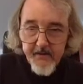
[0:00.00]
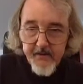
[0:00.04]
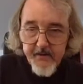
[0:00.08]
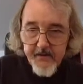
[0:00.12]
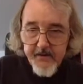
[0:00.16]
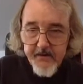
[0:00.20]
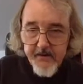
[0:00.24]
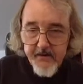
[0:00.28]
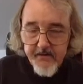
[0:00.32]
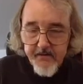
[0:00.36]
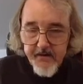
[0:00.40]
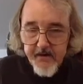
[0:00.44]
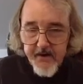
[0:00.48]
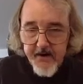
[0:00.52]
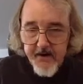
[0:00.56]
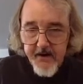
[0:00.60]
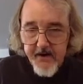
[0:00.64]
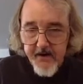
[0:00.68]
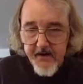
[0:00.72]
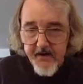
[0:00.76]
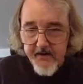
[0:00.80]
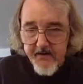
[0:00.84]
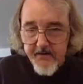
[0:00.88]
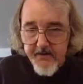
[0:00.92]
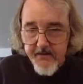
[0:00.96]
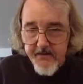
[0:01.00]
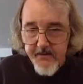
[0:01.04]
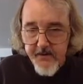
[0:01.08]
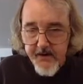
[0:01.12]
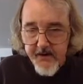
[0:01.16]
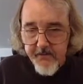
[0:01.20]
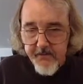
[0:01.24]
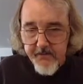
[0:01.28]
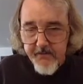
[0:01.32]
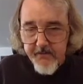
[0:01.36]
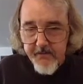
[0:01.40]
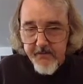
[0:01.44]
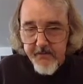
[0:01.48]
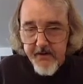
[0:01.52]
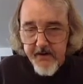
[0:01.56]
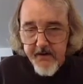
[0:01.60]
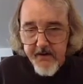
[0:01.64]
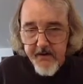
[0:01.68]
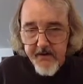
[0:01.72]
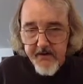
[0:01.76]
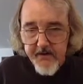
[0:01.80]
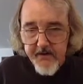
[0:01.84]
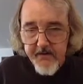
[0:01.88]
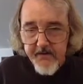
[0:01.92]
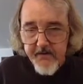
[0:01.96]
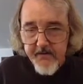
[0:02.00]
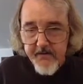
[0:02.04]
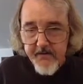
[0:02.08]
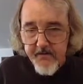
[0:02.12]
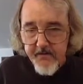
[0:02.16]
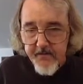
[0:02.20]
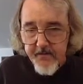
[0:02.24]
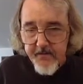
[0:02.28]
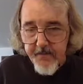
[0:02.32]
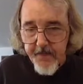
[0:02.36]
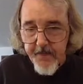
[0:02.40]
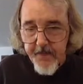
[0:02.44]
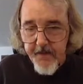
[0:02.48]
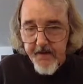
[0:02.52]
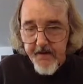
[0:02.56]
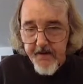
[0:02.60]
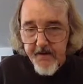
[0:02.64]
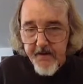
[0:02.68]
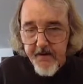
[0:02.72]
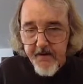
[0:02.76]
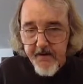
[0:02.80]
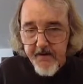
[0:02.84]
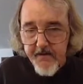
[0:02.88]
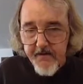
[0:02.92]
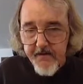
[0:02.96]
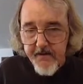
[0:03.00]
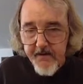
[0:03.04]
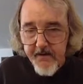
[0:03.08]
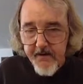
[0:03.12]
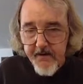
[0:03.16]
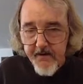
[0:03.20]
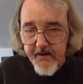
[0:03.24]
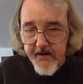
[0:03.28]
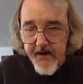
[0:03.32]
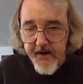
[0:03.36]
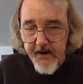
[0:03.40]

How are we doing for carrots? Should we give him some carrots? Let's see.